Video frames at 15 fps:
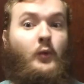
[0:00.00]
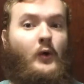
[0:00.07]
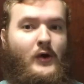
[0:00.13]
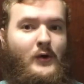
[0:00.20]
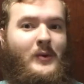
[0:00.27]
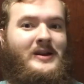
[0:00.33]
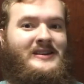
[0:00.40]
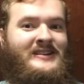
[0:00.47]

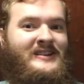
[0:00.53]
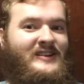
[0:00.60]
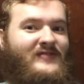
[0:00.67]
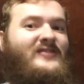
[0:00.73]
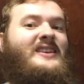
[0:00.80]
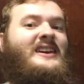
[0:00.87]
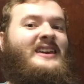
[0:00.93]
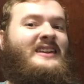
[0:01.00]
ruined
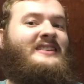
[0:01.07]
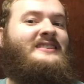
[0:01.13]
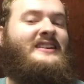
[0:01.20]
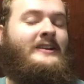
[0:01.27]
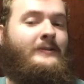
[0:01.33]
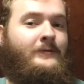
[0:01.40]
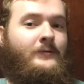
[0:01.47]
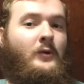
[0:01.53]
the
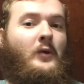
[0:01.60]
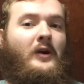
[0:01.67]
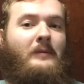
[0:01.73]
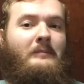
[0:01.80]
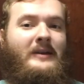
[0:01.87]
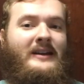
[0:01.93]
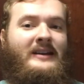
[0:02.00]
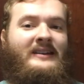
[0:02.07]
ending for
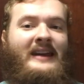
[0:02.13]
me.